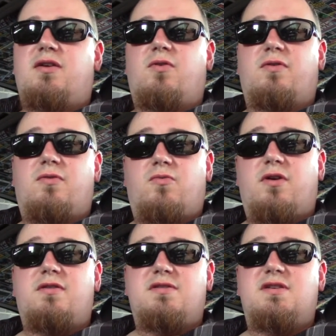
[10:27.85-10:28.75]
Northern
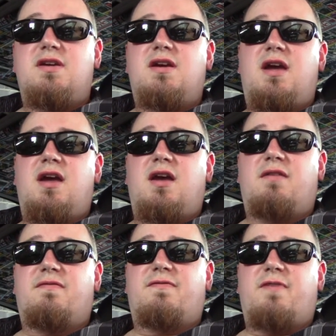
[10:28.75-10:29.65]
Worthy
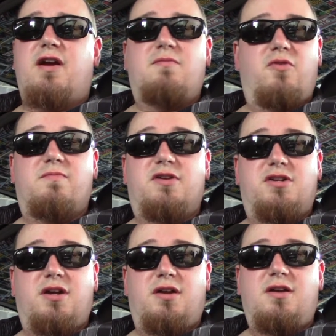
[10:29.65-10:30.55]
in Frankenmuth,
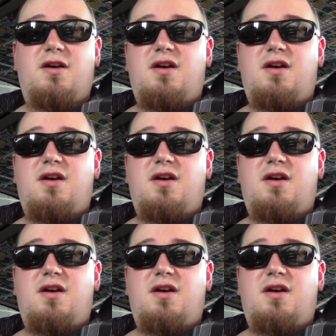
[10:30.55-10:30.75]
Michigan.